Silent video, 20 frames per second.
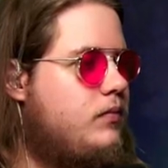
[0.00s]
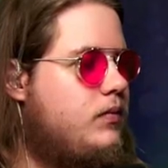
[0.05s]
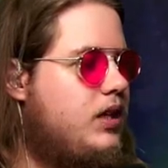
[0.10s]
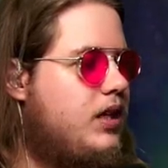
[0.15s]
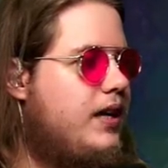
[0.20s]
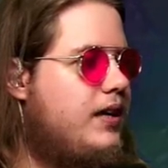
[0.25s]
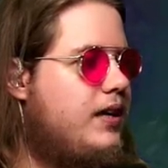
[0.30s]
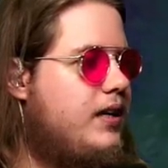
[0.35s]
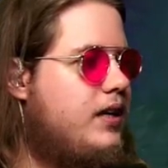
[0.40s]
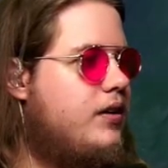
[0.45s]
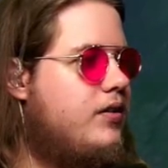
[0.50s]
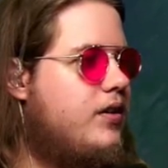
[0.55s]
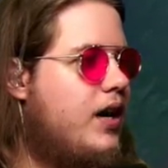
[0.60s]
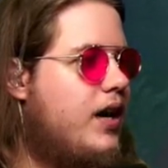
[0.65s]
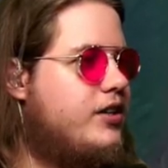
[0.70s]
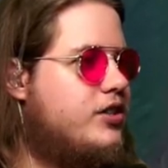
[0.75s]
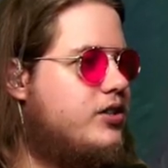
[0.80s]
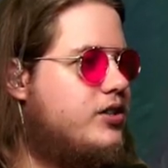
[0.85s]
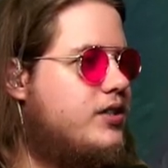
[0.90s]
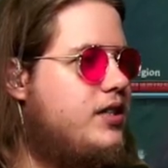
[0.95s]
And here, I
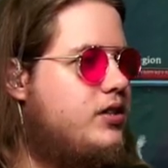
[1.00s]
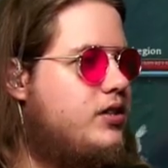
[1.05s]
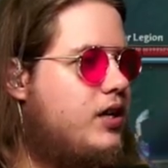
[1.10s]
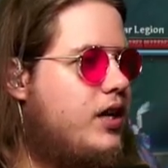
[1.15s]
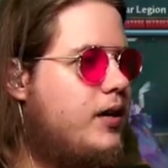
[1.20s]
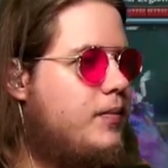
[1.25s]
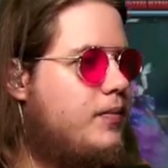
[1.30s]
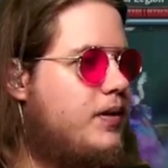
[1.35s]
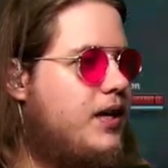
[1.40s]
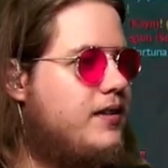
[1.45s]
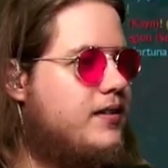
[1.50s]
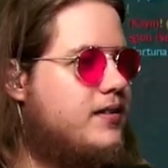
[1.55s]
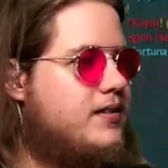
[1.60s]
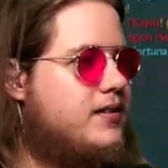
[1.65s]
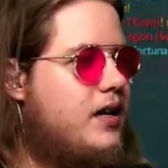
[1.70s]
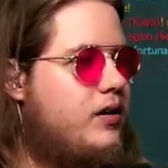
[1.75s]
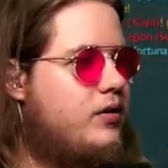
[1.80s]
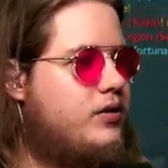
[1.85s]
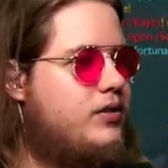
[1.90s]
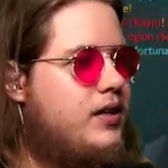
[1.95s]
just need to kind of play this
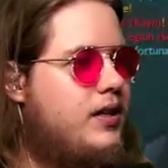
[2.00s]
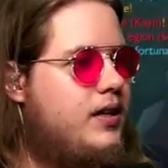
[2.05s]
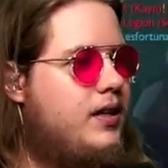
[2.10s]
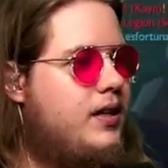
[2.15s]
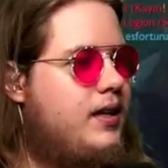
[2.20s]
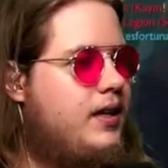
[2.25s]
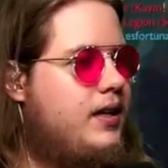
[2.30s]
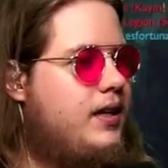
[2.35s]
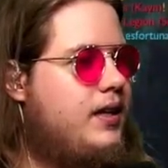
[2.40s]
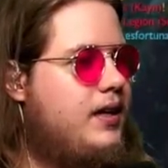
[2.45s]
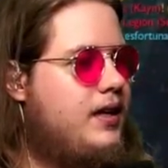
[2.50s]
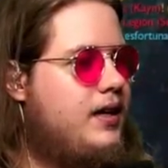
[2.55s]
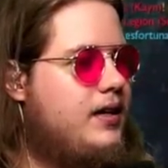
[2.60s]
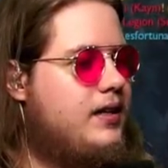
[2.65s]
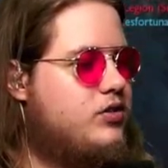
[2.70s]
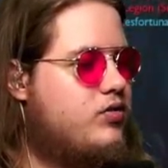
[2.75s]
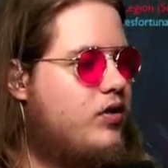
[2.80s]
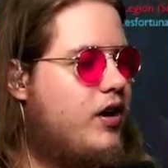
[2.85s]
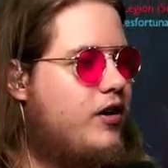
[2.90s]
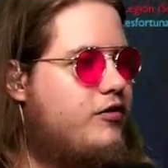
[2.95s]
out.
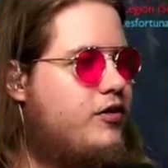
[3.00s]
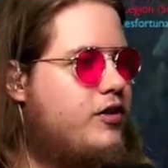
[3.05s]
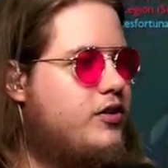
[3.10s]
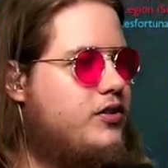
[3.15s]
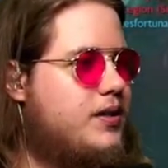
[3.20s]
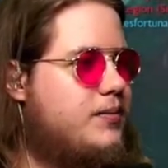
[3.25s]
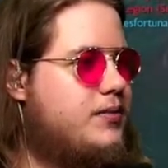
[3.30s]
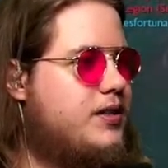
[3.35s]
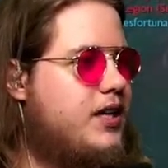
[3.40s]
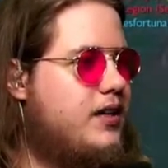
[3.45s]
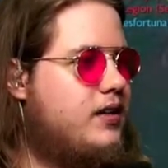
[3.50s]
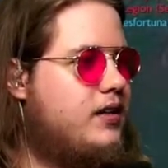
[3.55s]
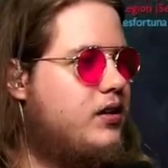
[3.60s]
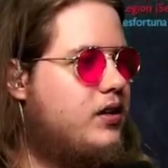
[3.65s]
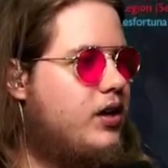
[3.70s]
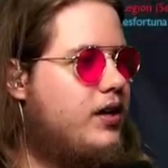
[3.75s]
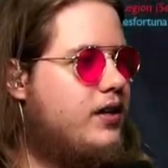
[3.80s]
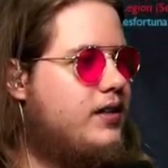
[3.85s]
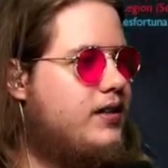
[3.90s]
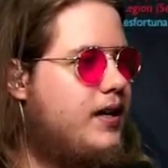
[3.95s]
It's rough because I'm taking a
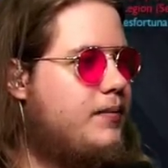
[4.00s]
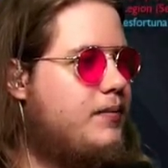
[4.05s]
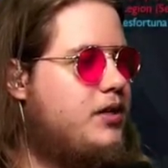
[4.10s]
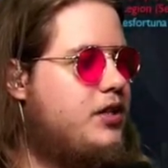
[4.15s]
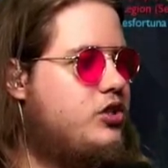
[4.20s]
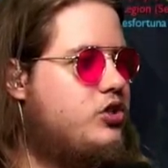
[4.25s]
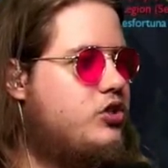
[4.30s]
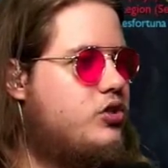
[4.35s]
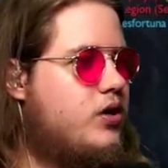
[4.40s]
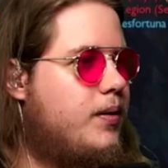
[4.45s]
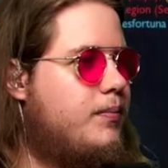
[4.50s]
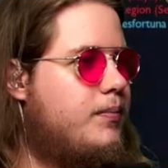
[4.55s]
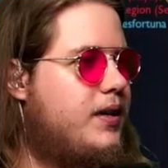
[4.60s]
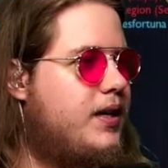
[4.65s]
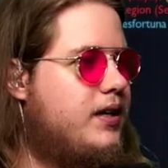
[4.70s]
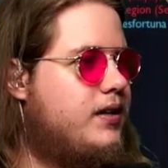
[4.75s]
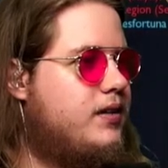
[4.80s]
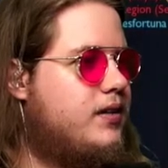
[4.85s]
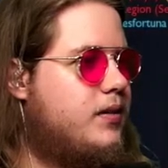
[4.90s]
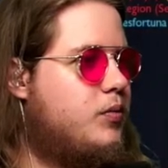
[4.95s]
lot of damage, so I'm
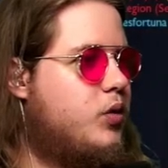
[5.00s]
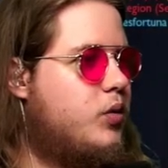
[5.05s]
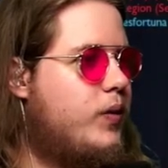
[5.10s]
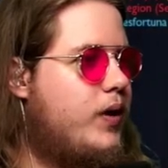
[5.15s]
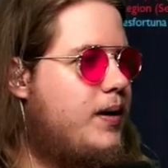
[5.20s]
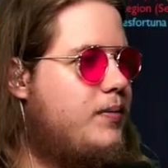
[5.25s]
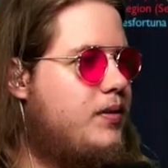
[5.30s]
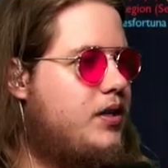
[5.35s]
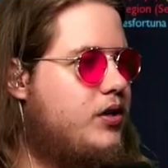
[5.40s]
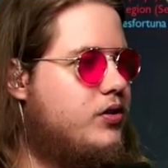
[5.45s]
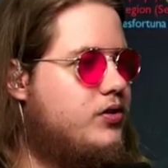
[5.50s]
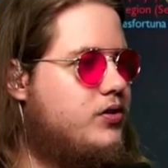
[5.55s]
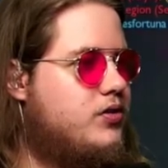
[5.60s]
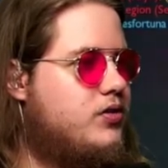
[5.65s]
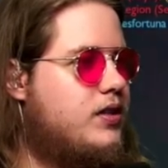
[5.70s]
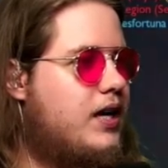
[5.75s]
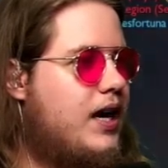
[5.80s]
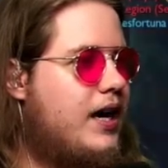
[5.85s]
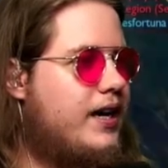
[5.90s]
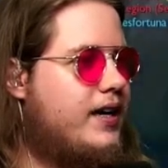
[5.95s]
pinging them away because
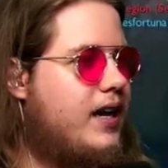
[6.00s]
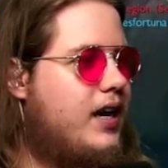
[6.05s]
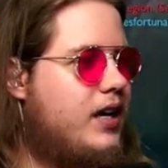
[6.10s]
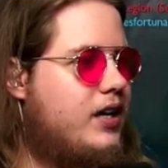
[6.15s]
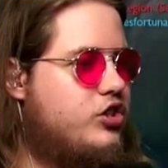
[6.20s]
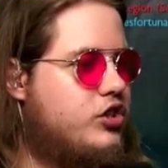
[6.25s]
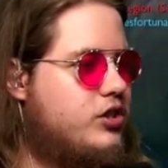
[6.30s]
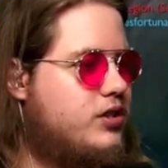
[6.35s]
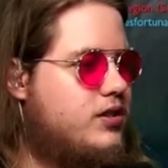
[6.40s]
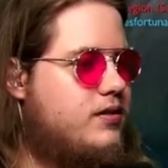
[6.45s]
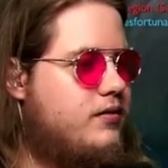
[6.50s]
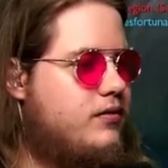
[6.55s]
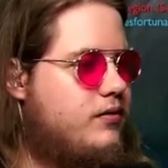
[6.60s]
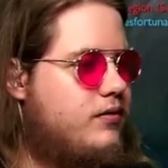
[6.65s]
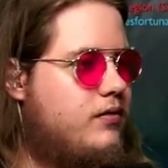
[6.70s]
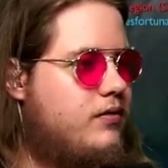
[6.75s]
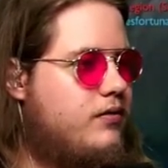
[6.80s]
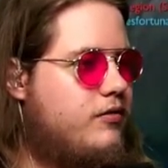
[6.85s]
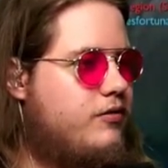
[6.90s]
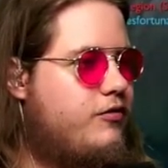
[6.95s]
I can't just
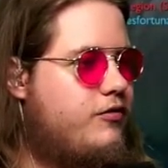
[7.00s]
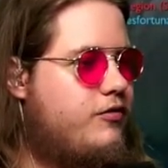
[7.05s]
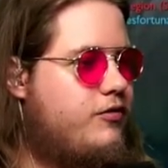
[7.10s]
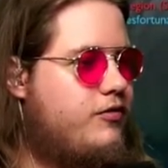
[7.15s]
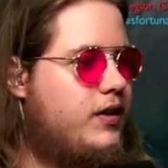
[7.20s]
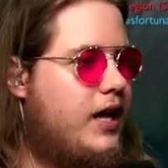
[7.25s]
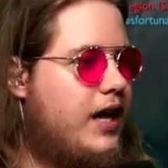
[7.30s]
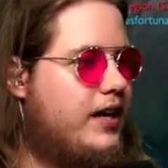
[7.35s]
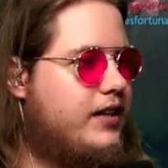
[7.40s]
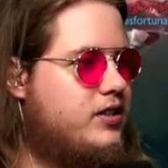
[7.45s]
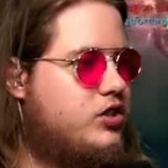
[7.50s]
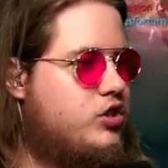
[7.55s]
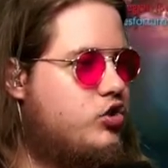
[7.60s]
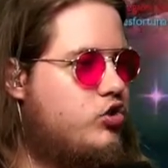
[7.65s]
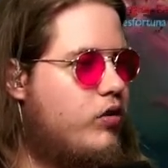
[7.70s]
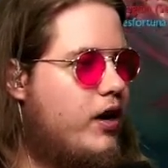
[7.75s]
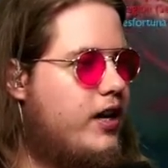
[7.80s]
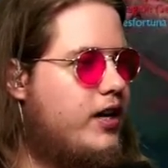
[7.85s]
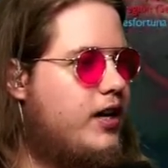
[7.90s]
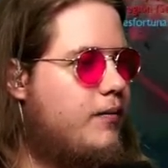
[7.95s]
like
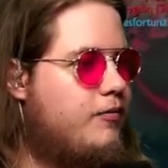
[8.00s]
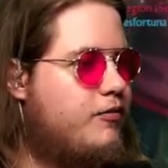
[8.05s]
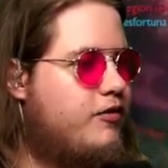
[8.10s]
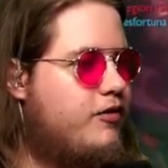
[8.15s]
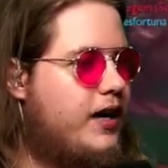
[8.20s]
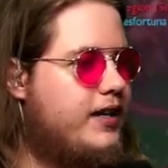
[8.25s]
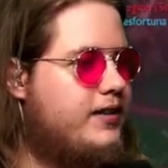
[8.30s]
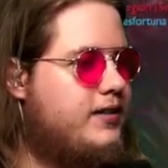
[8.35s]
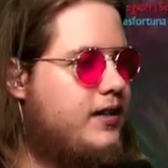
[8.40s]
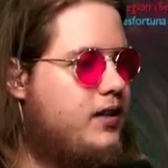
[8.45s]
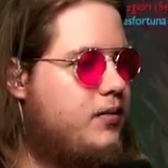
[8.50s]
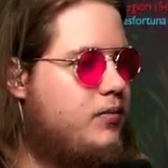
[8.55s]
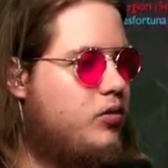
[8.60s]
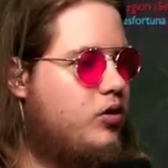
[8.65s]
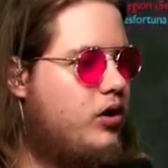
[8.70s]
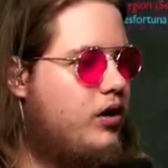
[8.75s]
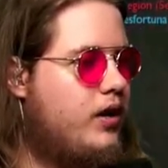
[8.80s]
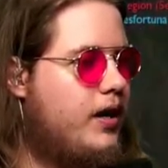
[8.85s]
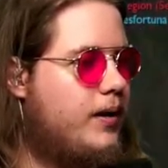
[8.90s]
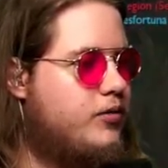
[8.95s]
straight up fight
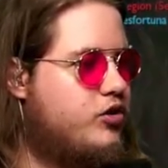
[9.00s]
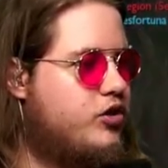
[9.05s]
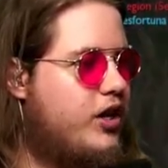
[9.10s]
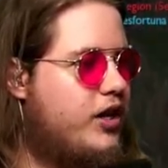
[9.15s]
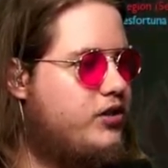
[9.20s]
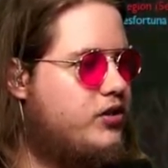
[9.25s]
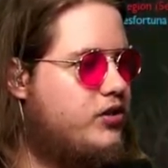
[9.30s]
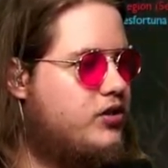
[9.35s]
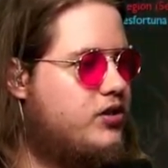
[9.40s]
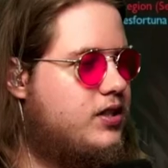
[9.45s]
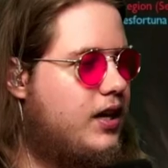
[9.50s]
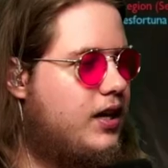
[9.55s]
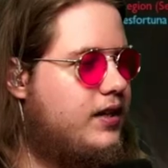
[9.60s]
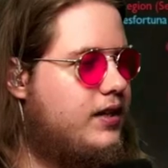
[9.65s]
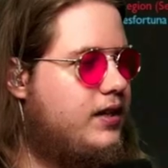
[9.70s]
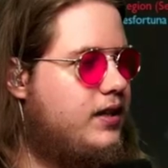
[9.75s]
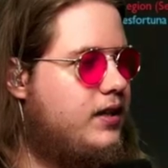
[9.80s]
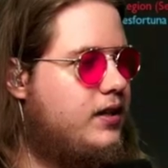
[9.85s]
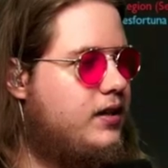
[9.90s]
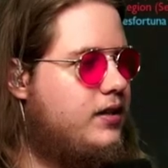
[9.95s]
anymore. I'm trying to stun
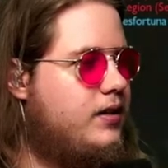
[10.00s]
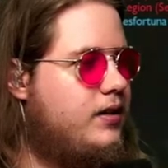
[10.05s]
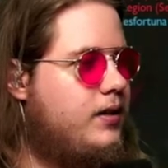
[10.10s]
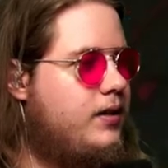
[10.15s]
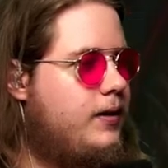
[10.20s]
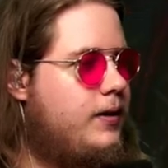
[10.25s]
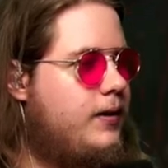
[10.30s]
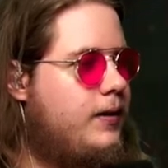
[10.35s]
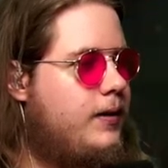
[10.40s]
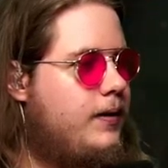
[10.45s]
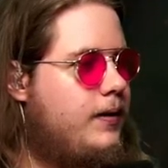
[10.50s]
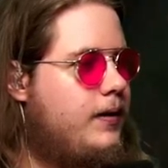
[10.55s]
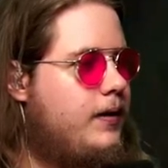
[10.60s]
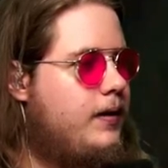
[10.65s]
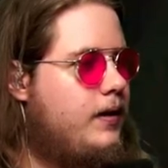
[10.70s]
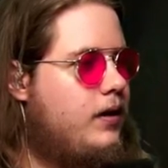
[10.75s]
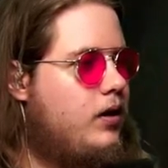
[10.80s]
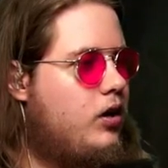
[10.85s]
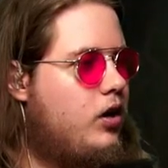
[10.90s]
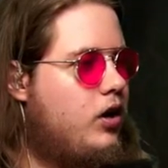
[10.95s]
here.
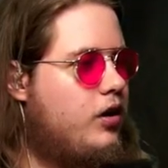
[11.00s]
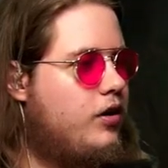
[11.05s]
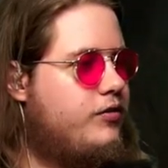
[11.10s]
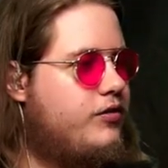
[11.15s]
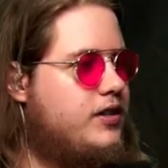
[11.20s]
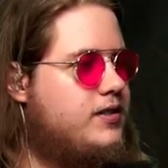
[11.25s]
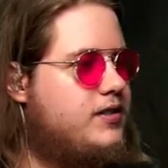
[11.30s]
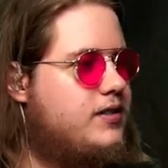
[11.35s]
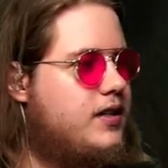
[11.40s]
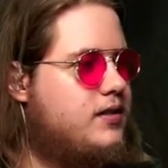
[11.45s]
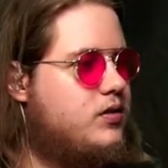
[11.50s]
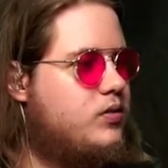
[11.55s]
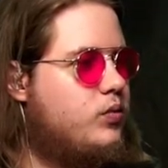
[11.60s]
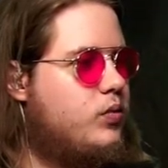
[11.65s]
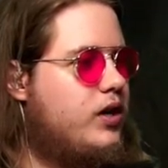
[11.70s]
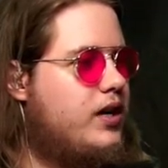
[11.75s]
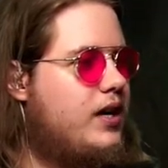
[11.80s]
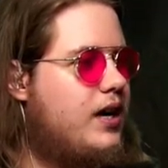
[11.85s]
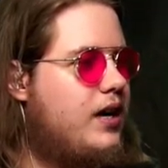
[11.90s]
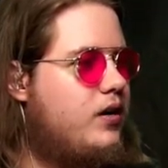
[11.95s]
All of this doesn't
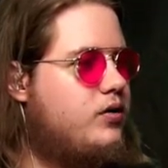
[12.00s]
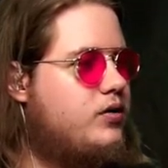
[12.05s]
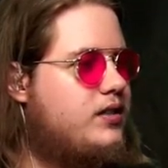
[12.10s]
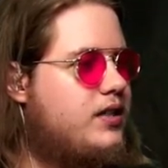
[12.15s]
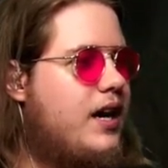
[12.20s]
work out.